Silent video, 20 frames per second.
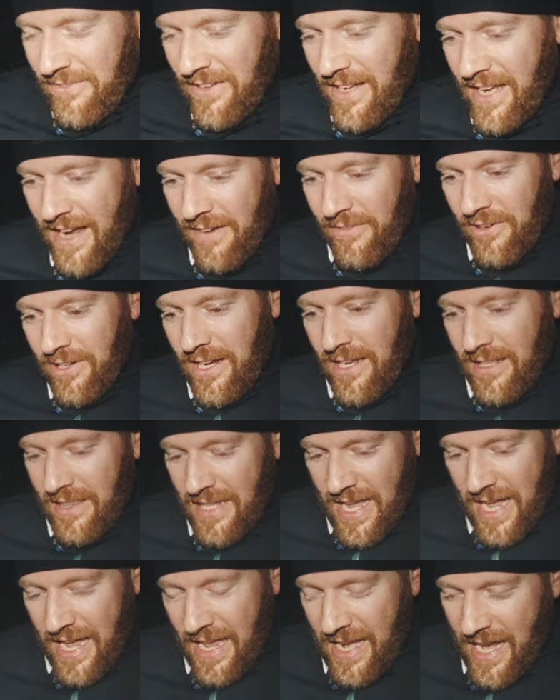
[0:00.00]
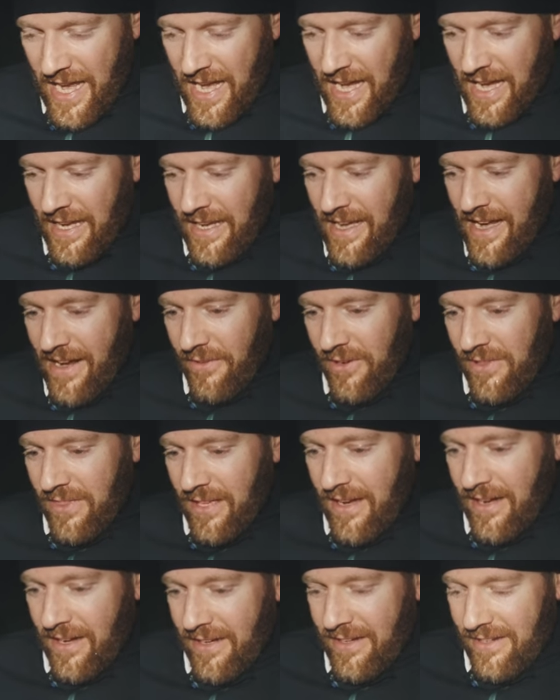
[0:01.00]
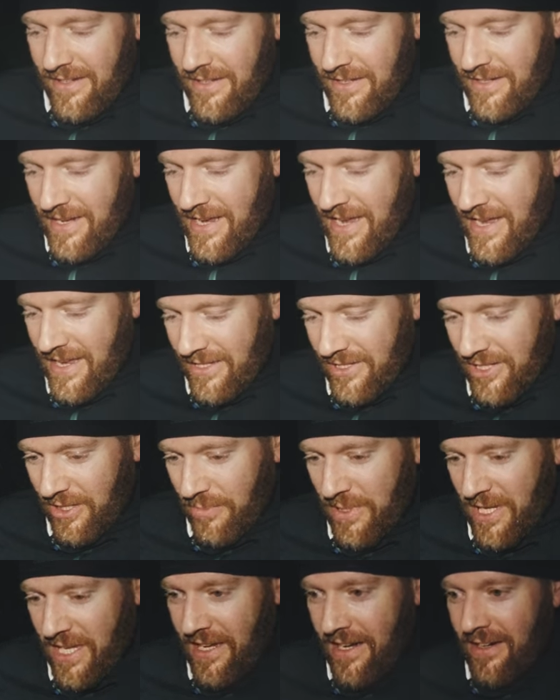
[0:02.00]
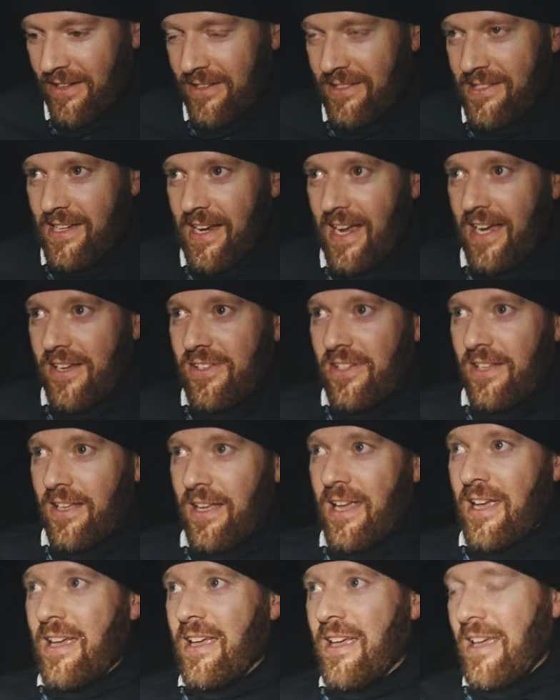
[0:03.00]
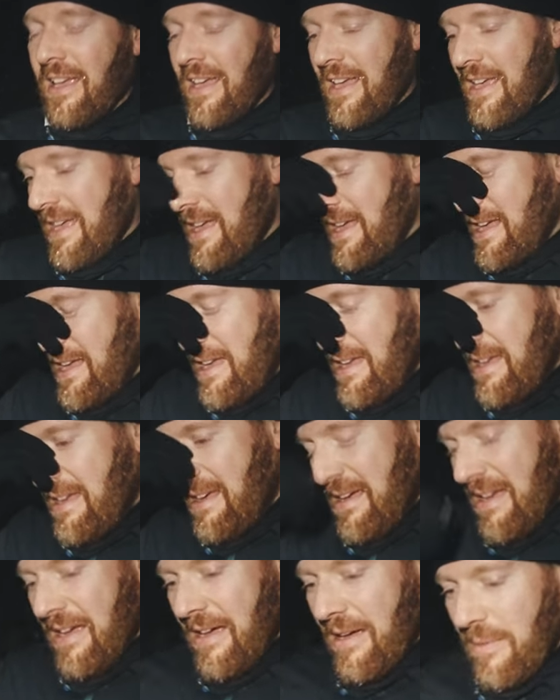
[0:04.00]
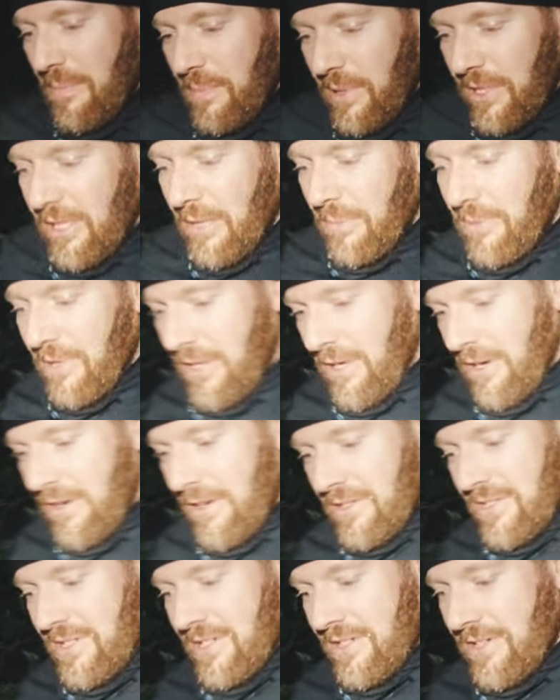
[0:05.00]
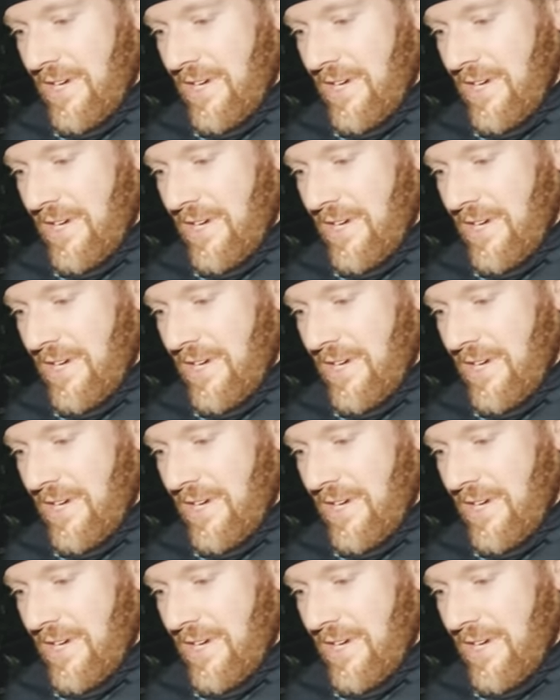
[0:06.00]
never done that and never thought I could. It took me years to actually build up the courage to